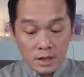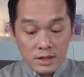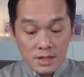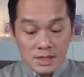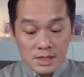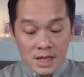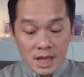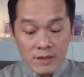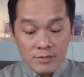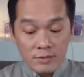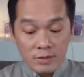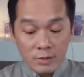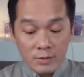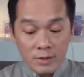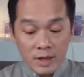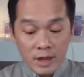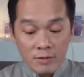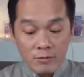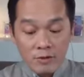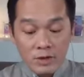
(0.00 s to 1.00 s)
this came
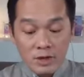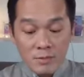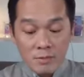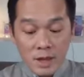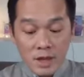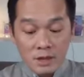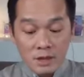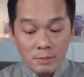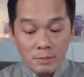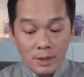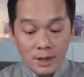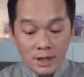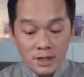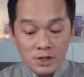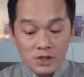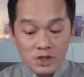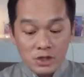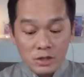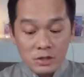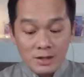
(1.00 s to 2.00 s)
from every male
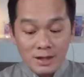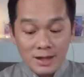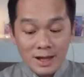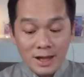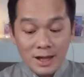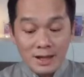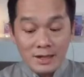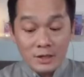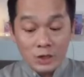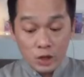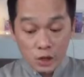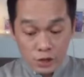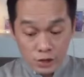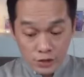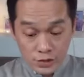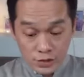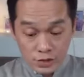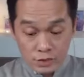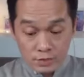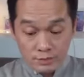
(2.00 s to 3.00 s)
patient that I
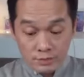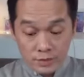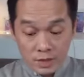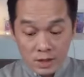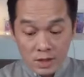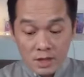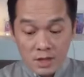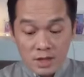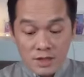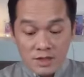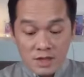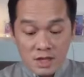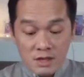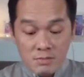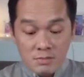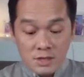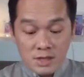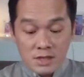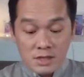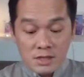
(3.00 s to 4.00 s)
nursed.
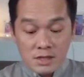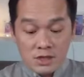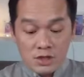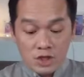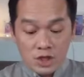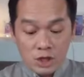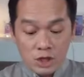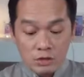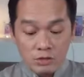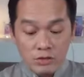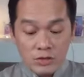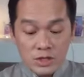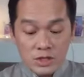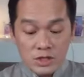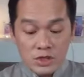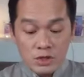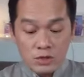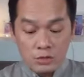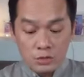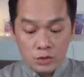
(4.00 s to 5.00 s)
They miss their
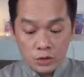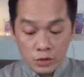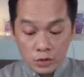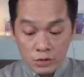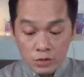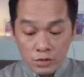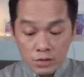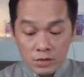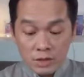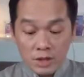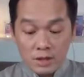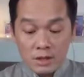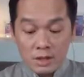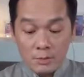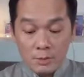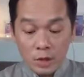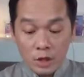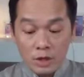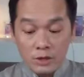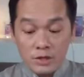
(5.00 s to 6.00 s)
children's youth and
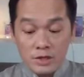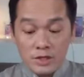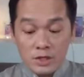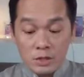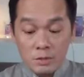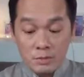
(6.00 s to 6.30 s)
their partner's